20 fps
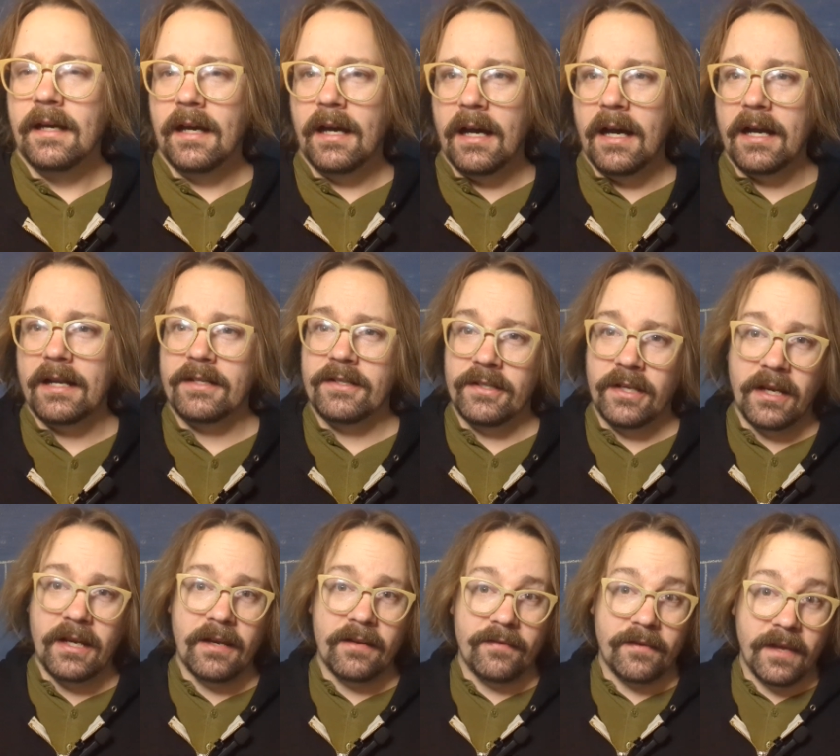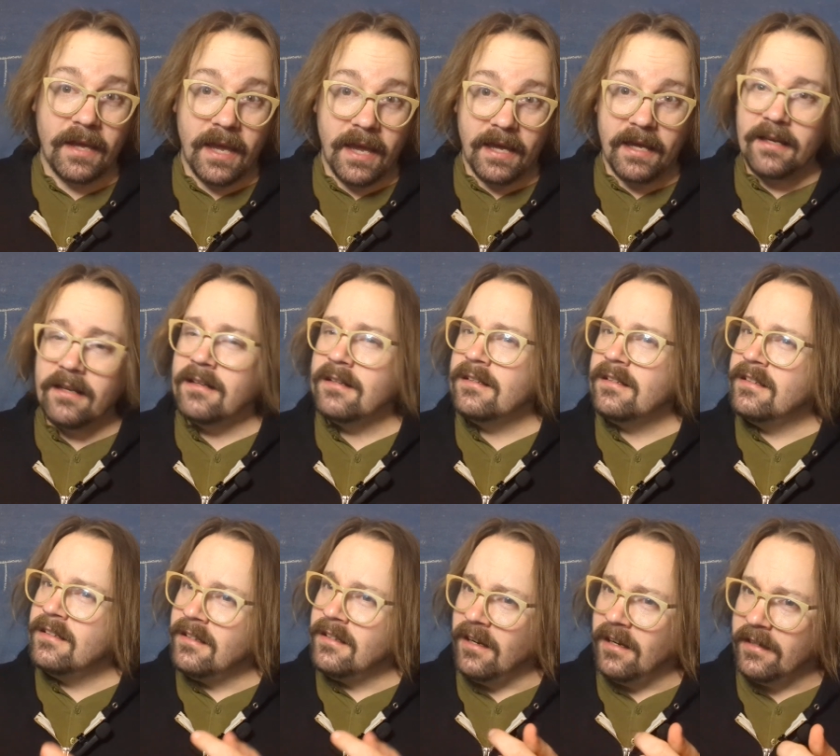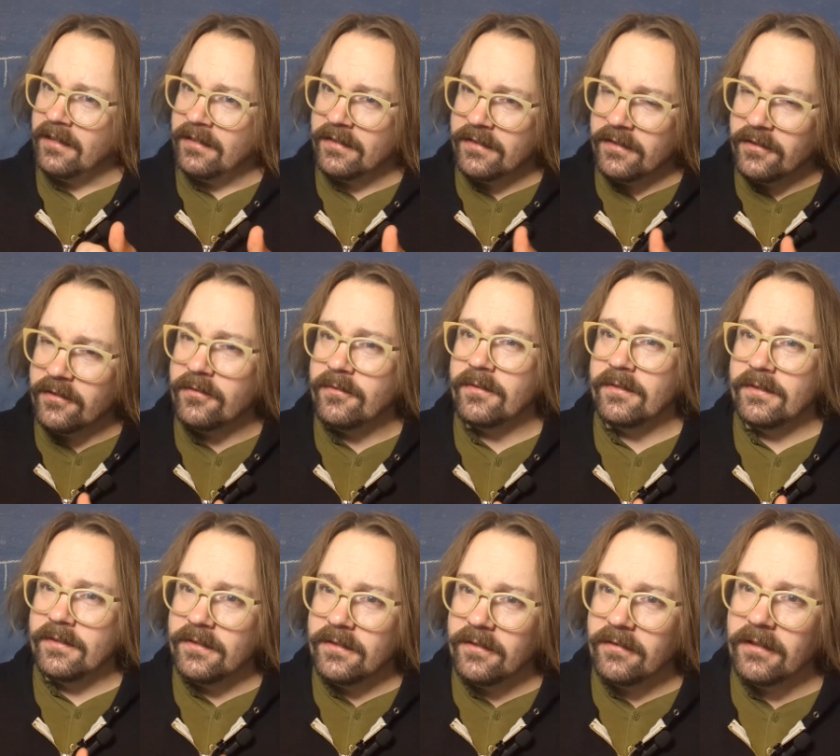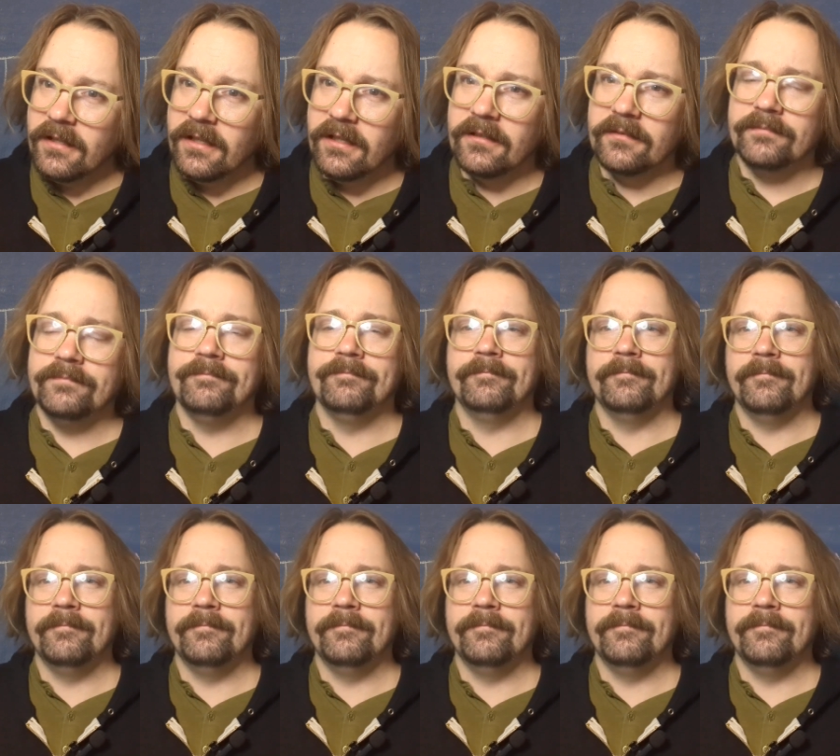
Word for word: Uh, JFK talks to the studio